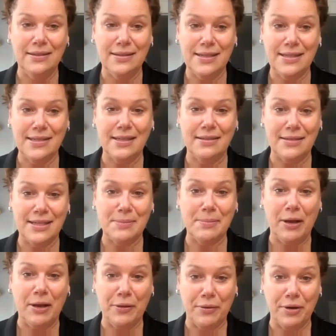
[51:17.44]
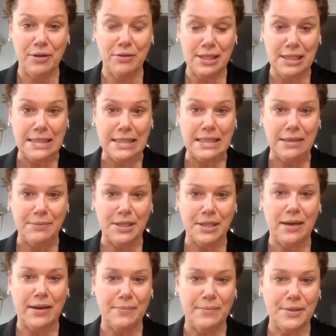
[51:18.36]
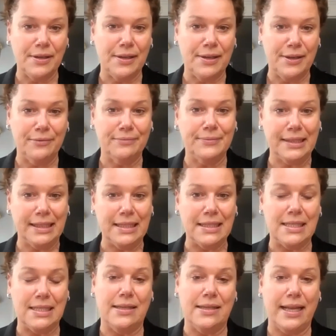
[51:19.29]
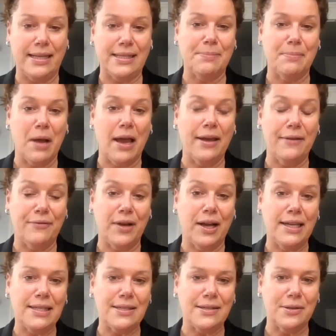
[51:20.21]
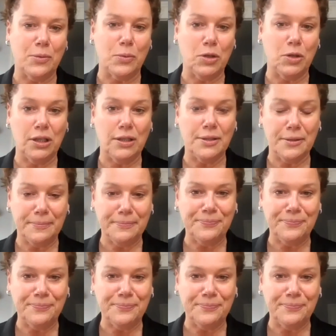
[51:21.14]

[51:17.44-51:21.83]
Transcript: Sit and smell the roses sometimes. You know, that's my advice to the world.